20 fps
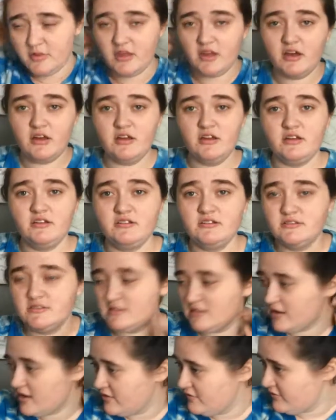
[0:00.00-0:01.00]

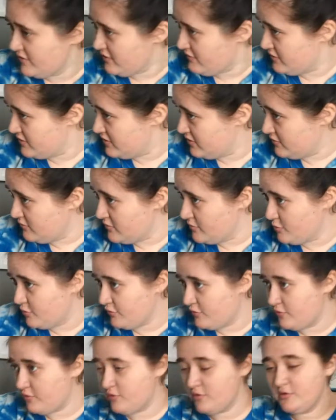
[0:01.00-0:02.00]
because I've never done one
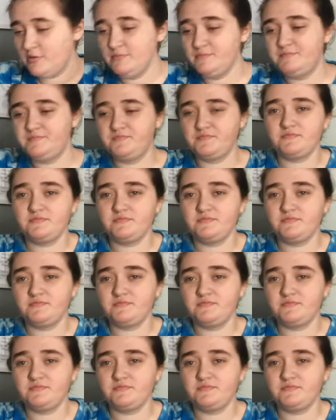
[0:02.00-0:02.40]
before.